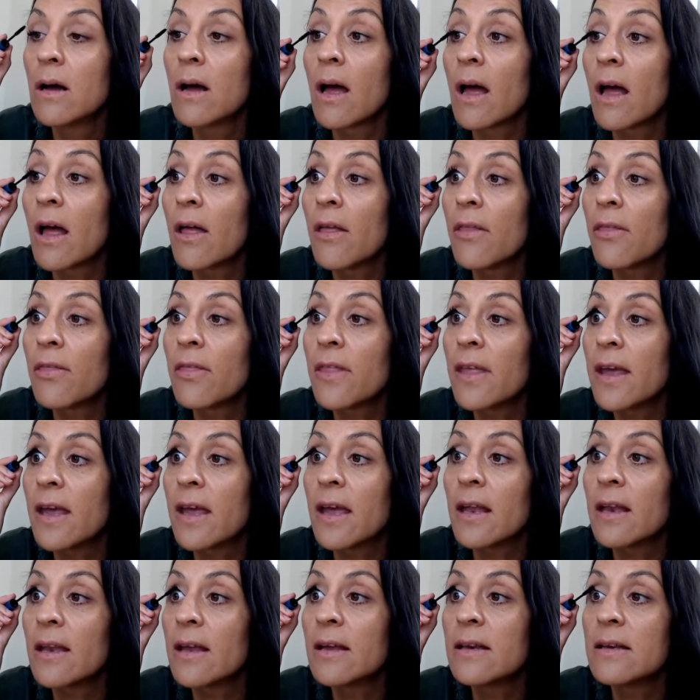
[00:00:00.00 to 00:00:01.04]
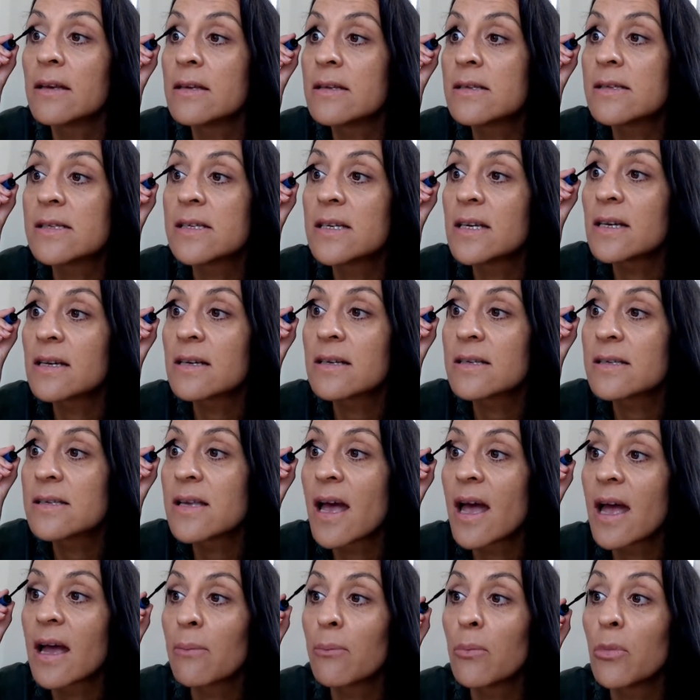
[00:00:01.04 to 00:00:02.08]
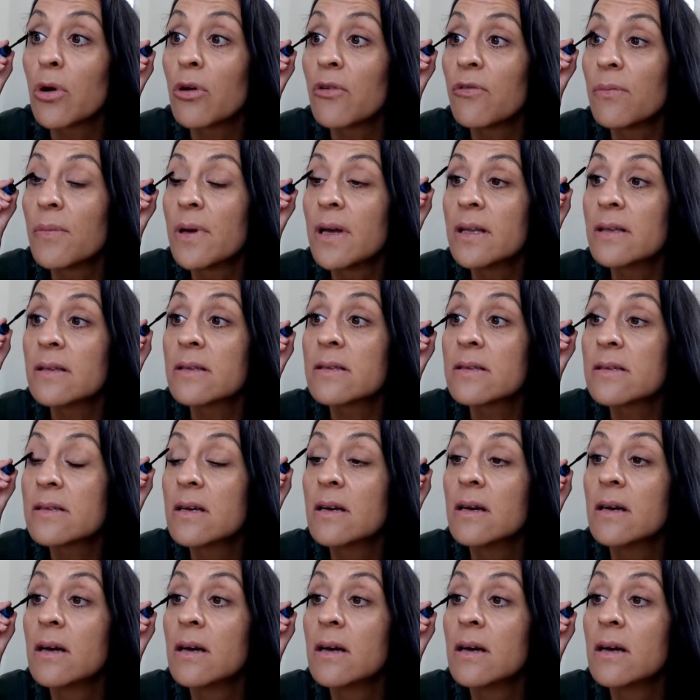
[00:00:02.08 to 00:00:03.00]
and then in zigzag movements